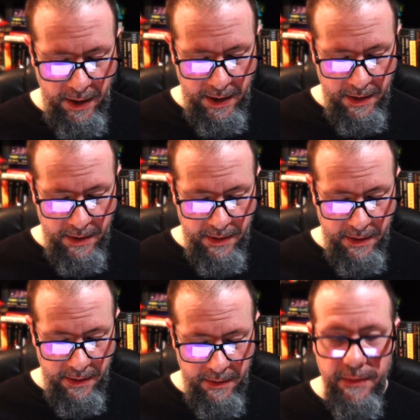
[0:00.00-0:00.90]
And
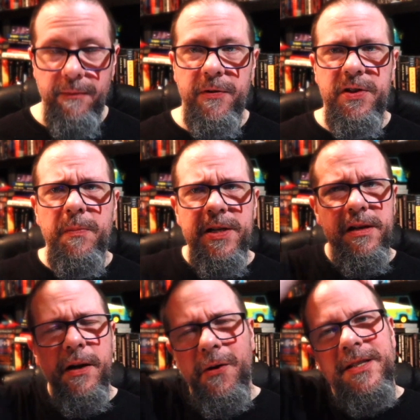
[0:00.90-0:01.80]
for some
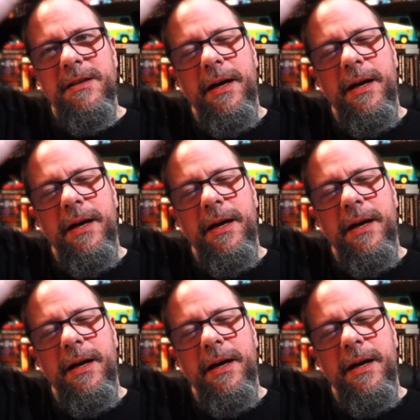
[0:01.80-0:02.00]
reason, I